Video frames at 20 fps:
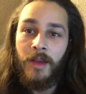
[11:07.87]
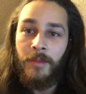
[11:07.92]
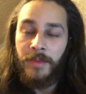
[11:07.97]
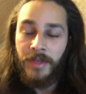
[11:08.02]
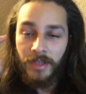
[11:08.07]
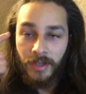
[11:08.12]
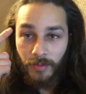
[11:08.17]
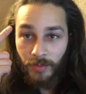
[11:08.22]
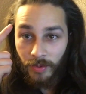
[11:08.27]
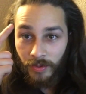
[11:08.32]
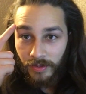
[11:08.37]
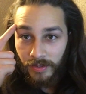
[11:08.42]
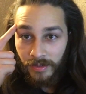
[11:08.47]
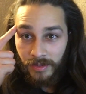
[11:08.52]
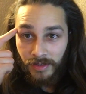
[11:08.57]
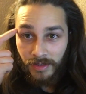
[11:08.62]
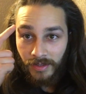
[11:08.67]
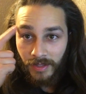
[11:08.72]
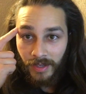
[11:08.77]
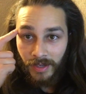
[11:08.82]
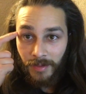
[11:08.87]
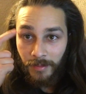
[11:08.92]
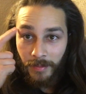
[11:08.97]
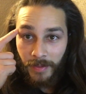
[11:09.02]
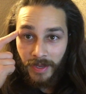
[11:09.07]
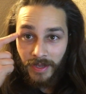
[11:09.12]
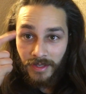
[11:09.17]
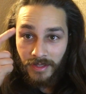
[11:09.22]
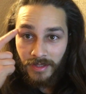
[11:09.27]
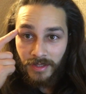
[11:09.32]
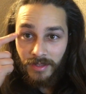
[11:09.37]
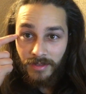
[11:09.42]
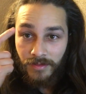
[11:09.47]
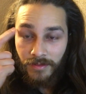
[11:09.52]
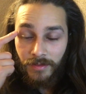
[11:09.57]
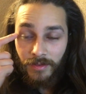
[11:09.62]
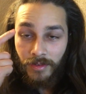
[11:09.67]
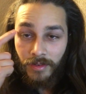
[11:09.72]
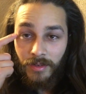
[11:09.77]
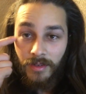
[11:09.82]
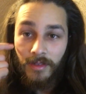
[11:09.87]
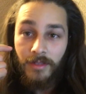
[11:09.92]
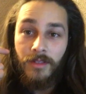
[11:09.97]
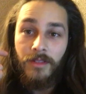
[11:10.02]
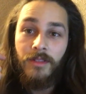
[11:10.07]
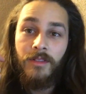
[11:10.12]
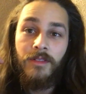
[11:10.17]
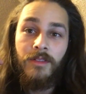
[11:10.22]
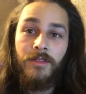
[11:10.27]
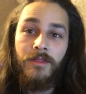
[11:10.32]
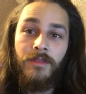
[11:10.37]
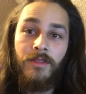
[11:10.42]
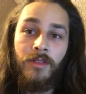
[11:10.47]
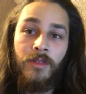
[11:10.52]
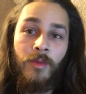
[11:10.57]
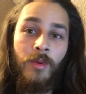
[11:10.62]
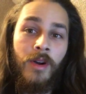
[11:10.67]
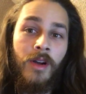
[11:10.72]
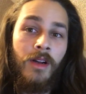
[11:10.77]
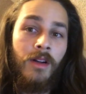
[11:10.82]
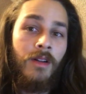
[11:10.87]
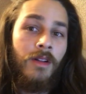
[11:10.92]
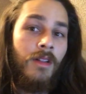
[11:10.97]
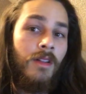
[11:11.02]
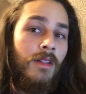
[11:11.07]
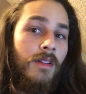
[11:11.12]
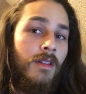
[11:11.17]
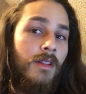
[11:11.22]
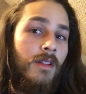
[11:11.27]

I mean, it really looked like a mess for a while,